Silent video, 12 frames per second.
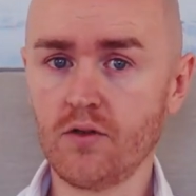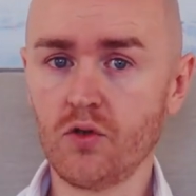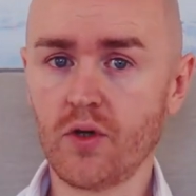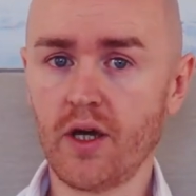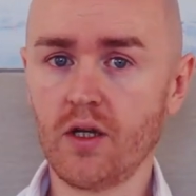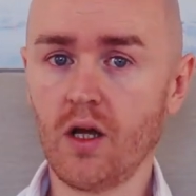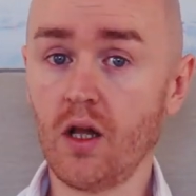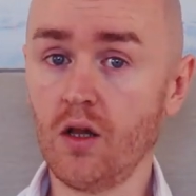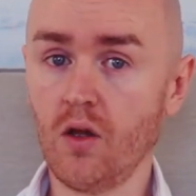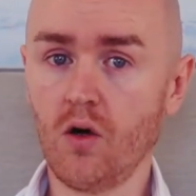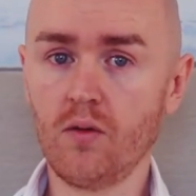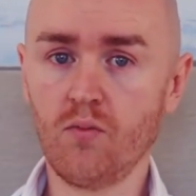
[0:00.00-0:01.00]
you get a
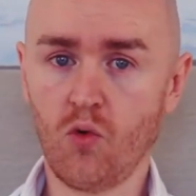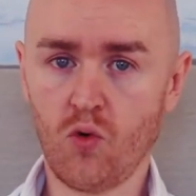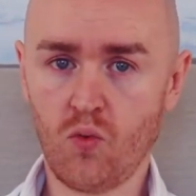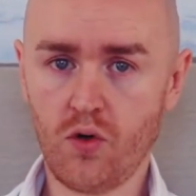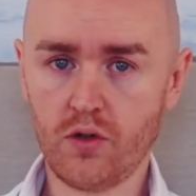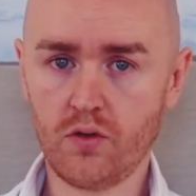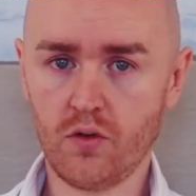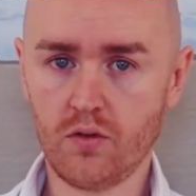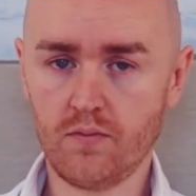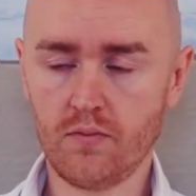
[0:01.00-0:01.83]
lot more work done